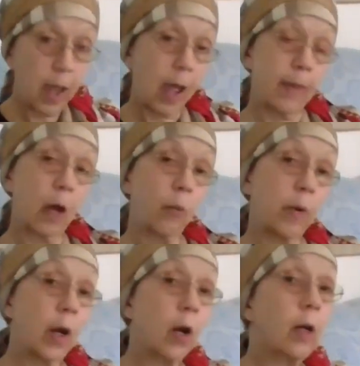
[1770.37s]
and then
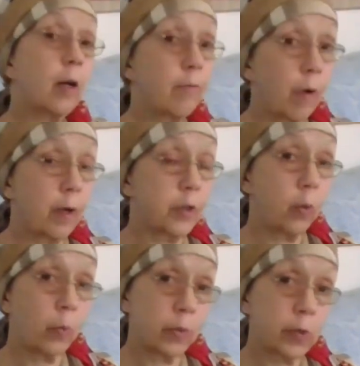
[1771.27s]
when they're
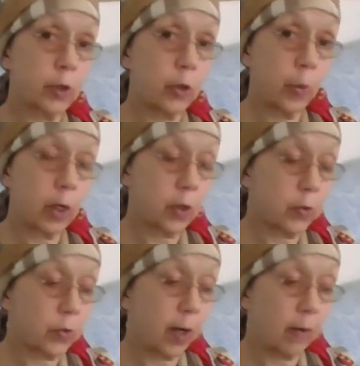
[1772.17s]
confronted with
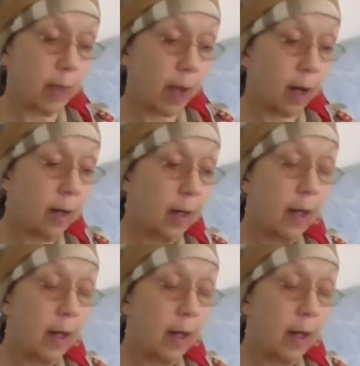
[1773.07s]
situations like that,